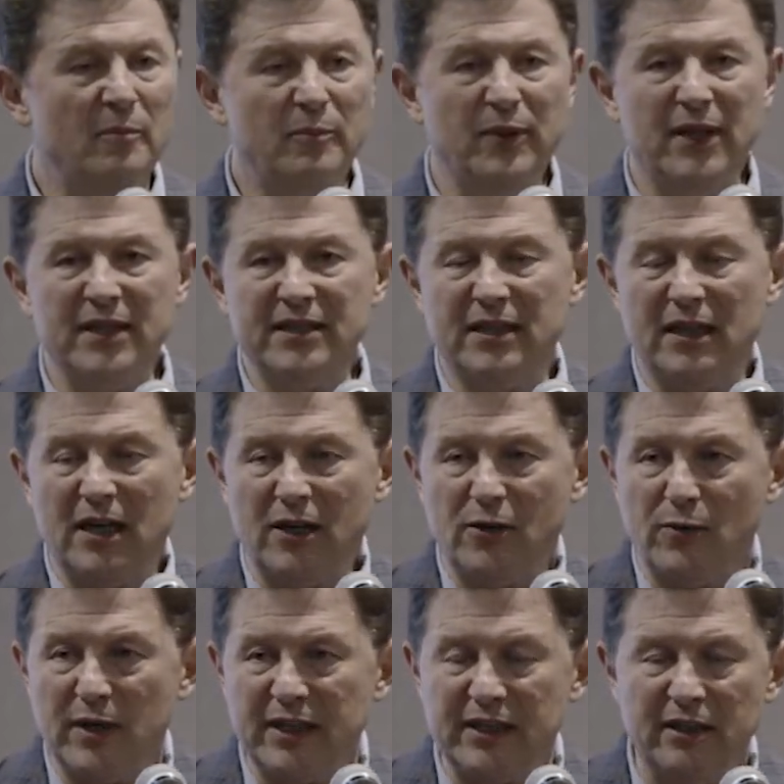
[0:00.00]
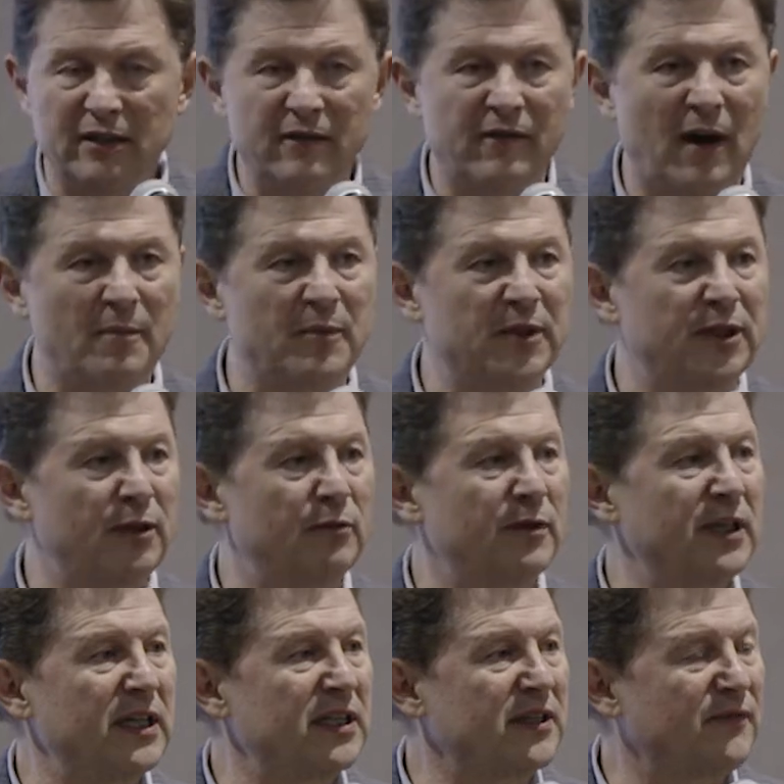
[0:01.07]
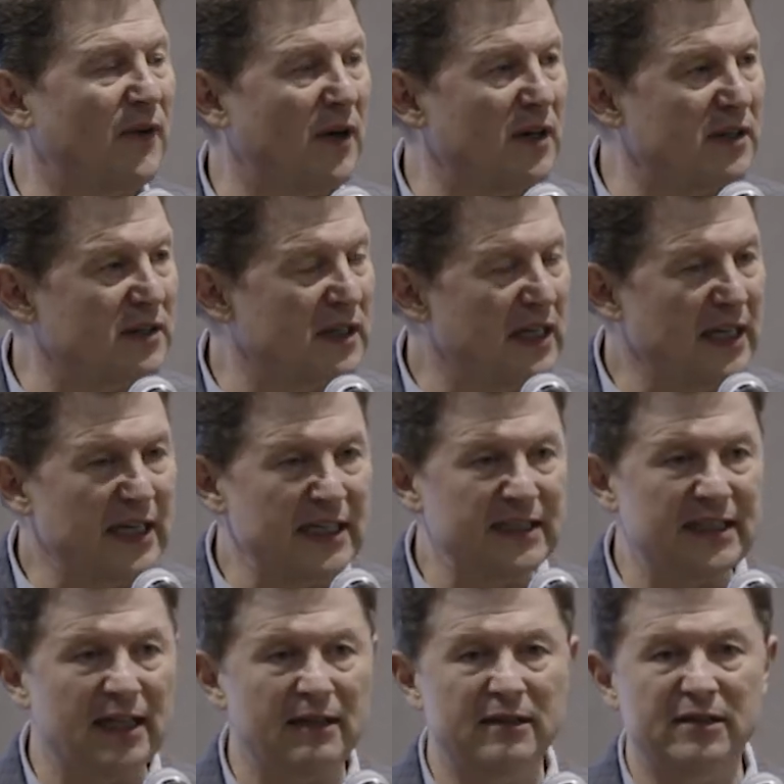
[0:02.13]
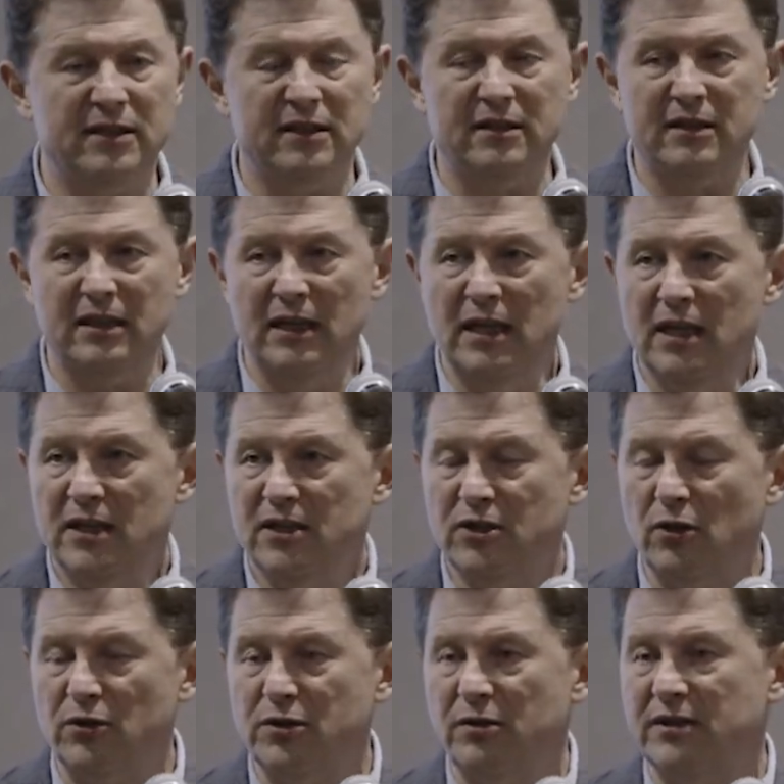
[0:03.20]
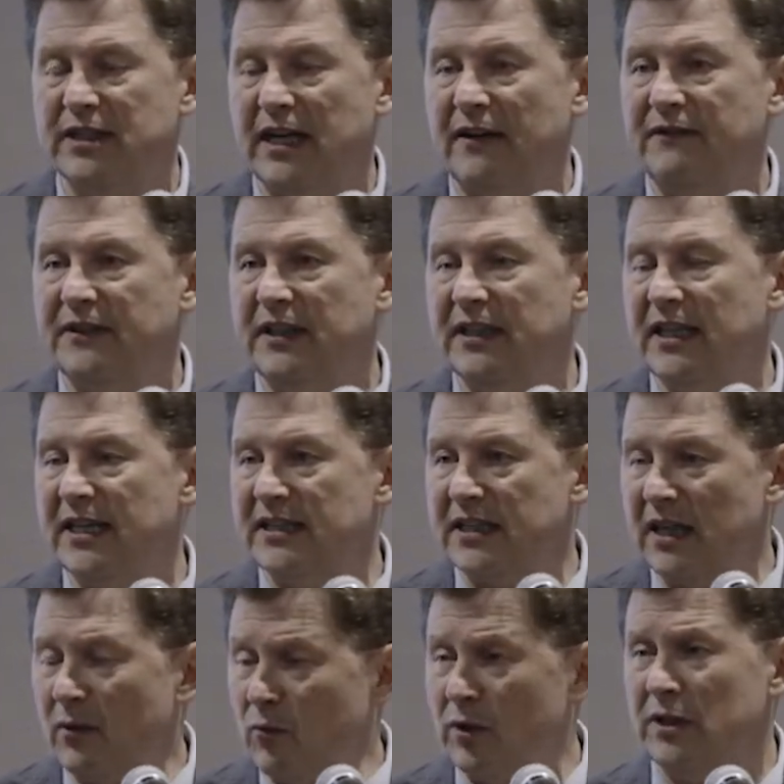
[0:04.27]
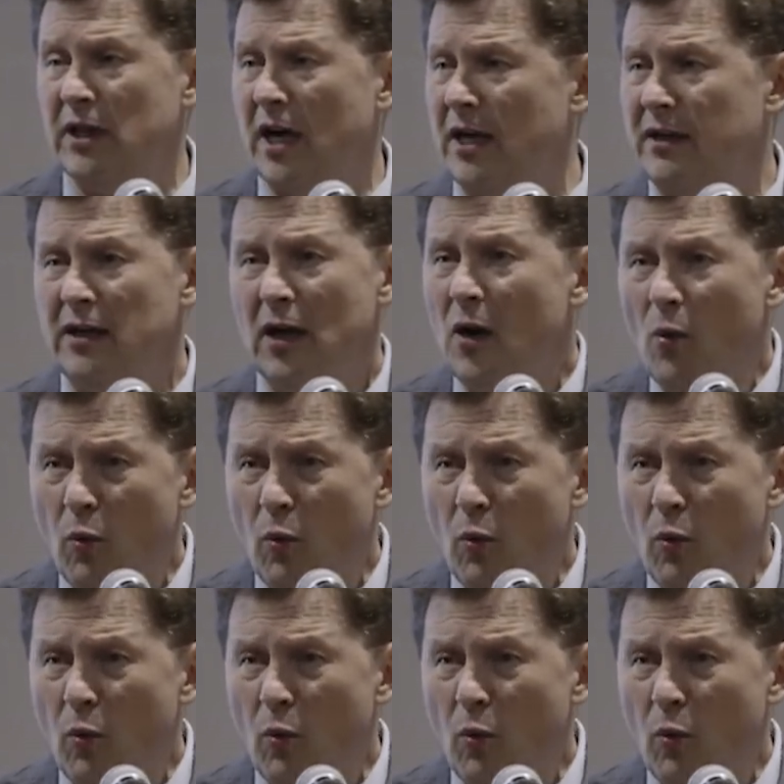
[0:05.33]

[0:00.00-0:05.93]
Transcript: plus a great deal of opportunity as far as intelligent social safety nets and whatnot.